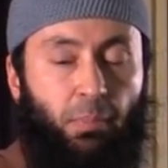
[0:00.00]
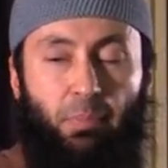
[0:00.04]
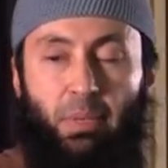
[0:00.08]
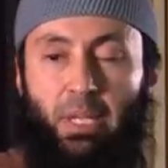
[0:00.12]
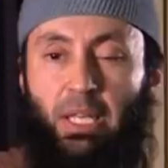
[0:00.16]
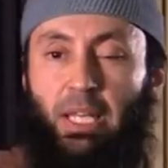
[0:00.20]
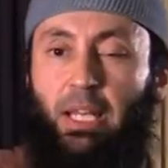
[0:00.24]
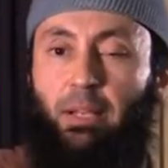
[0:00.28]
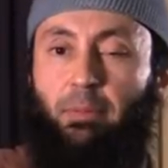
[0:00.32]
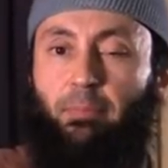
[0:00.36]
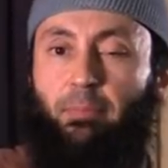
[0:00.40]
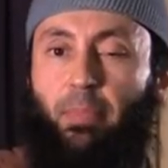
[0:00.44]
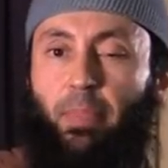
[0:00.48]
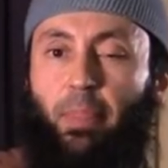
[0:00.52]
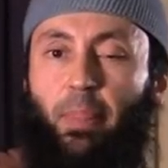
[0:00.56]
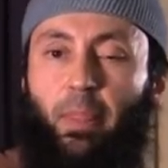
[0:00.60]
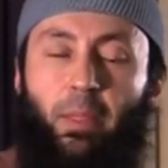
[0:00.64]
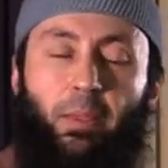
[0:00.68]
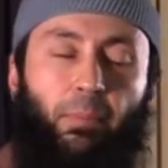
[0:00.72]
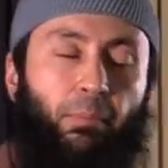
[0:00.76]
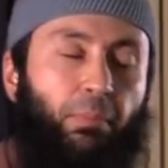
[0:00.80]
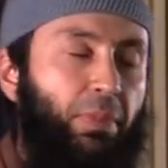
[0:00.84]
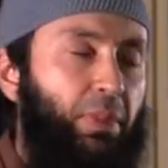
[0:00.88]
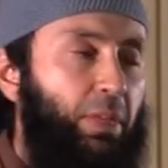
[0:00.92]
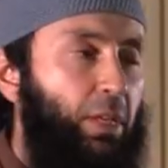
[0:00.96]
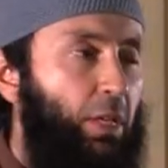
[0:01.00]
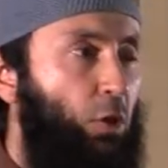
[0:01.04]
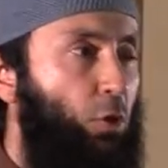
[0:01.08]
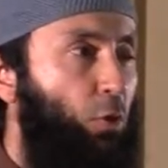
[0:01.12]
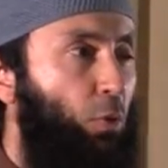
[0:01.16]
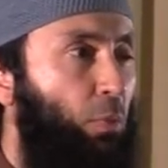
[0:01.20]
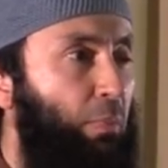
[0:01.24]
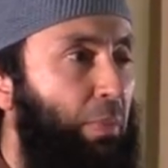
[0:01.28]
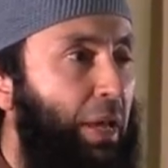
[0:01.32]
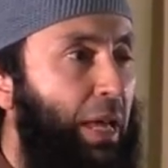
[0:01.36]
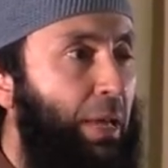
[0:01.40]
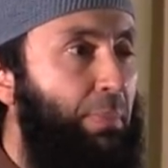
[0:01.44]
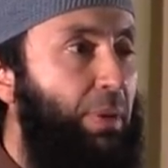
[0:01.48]
Meaning, you
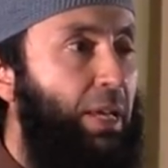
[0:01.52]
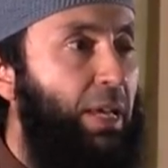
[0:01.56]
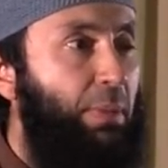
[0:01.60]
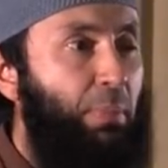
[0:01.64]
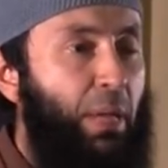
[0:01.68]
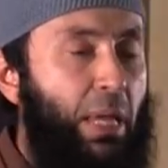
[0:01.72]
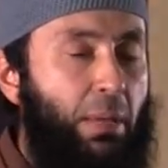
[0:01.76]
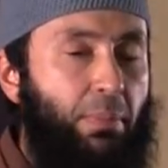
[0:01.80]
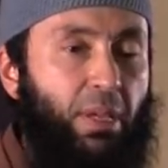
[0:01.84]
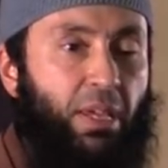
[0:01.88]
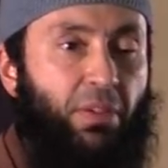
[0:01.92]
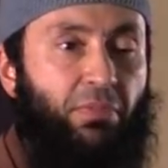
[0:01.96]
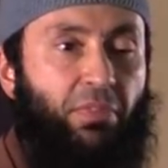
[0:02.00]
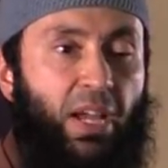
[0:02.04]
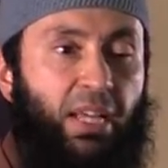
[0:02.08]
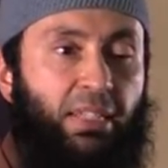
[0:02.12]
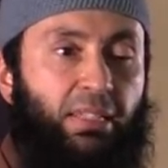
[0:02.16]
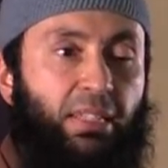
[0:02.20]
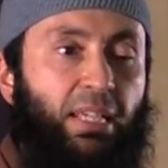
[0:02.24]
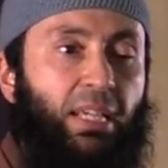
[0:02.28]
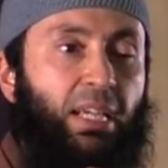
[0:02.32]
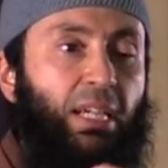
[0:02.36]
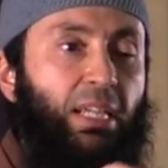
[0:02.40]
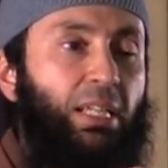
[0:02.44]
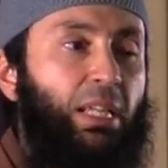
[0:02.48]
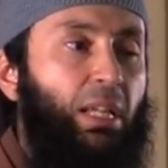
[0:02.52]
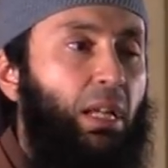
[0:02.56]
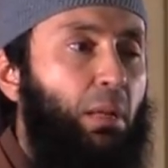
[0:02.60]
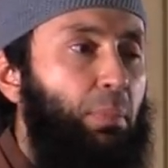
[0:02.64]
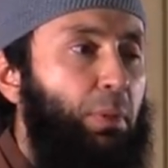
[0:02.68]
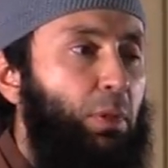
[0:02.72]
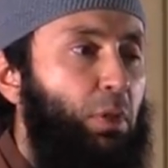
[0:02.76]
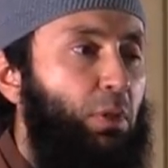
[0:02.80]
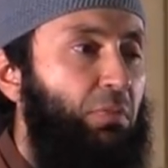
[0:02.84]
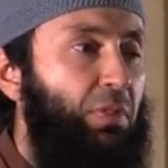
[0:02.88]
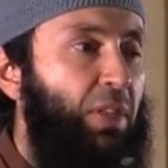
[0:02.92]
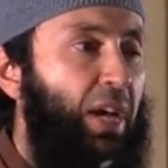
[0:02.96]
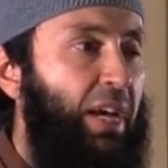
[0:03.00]
know, maybe, maybe if I take a little
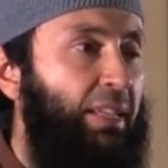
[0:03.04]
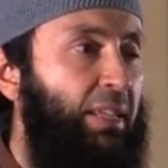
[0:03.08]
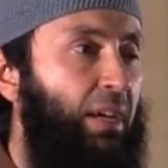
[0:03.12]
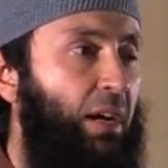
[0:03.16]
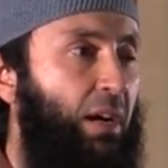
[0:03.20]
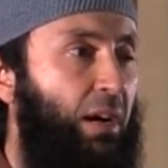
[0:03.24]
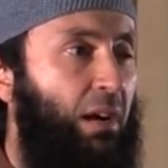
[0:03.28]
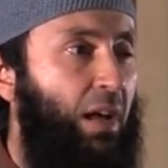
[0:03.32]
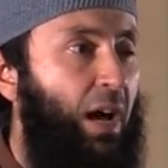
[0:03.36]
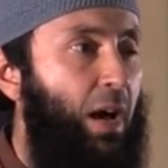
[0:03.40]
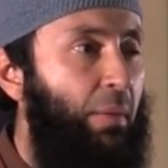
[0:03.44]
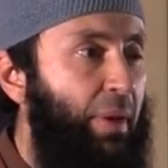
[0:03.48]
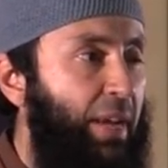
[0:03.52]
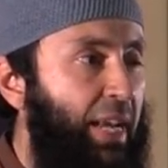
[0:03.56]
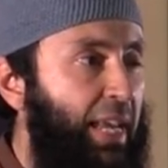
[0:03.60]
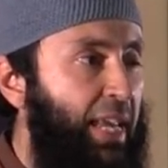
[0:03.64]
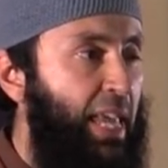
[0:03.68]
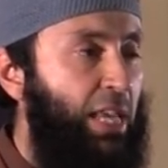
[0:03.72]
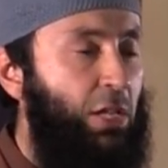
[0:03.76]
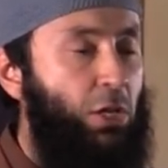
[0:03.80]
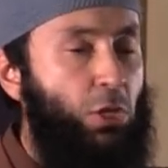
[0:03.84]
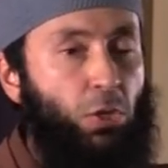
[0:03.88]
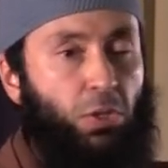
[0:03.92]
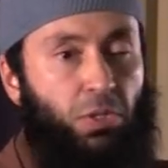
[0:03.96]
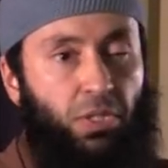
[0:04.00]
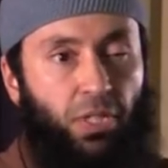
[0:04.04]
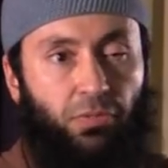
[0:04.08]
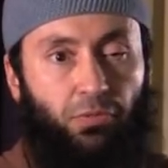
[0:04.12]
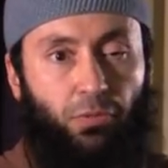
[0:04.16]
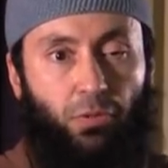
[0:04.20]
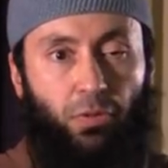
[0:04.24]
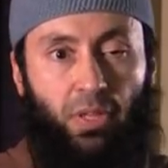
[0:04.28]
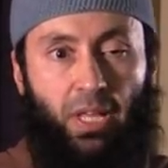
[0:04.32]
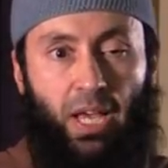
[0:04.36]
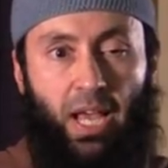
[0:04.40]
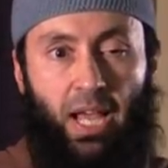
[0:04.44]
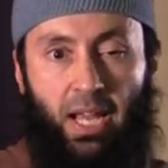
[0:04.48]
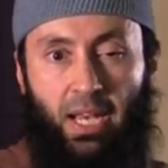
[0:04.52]
bit of that haram and I can use it
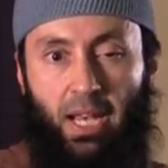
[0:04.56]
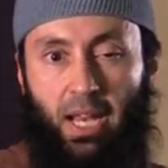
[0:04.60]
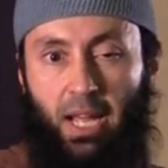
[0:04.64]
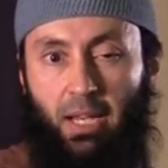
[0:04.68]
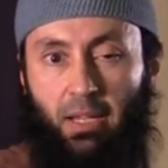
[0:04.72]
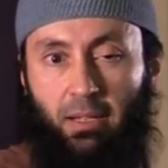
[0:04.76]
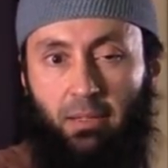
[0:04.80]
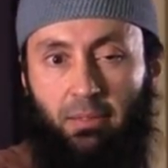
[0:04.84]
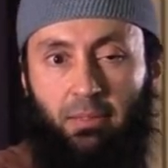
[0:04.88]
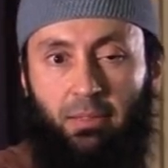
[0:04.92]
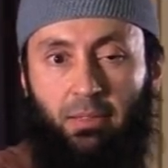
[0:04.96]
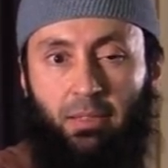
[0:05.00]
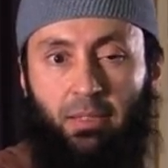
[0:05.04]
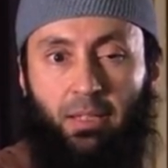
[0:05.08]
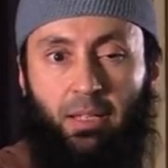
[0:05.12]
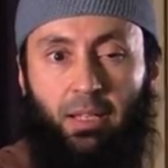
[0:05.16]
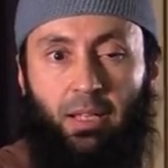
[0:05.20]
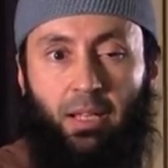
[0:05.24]
for the halal.